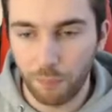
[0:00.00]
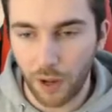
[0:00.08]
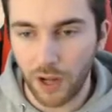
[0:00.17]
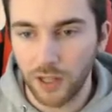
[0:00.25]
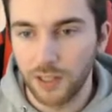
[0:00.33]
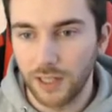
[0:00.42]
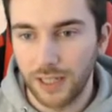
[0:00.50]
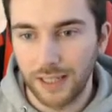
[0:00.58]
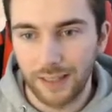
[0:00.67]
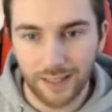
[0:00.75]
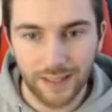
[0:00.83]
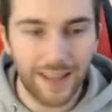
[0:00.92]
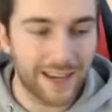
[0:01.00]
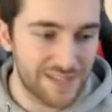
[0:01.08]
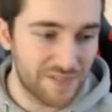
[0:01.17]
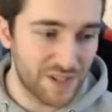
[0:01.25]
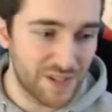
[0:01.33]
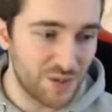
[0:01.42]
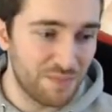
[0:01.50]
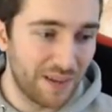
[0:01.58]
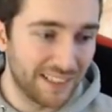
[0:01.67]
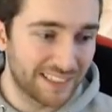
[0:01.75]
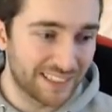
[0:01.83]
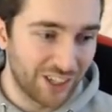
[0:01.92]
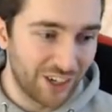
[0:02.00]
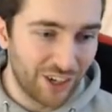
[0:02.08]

But the negative is you miss